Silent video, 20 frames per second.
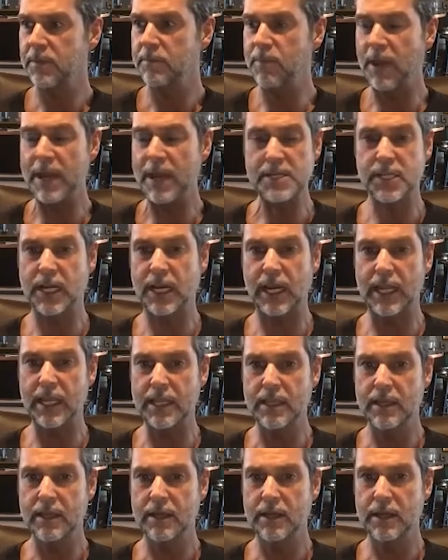
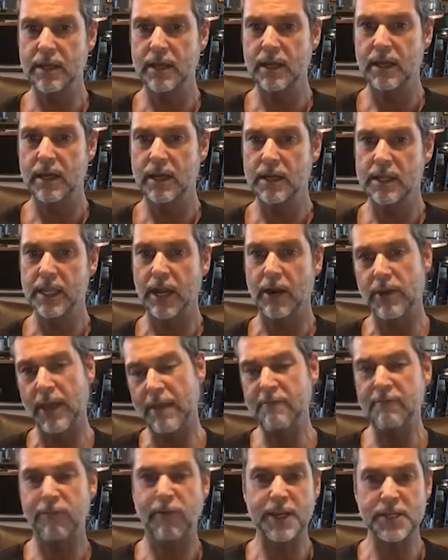basically, you know,
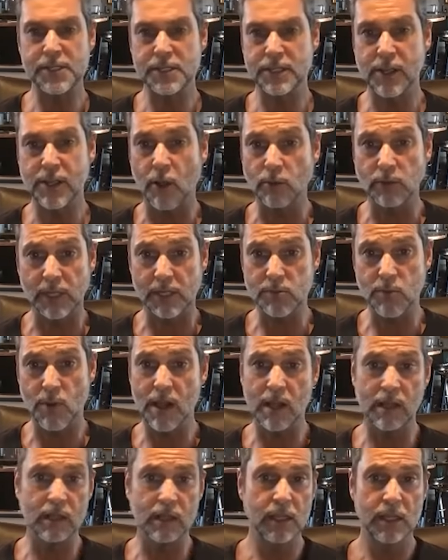inflation, gold does
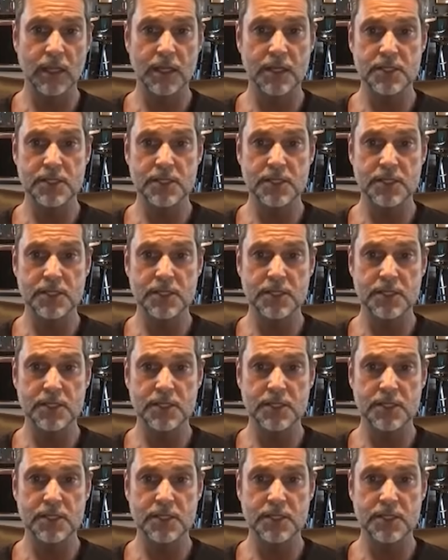well.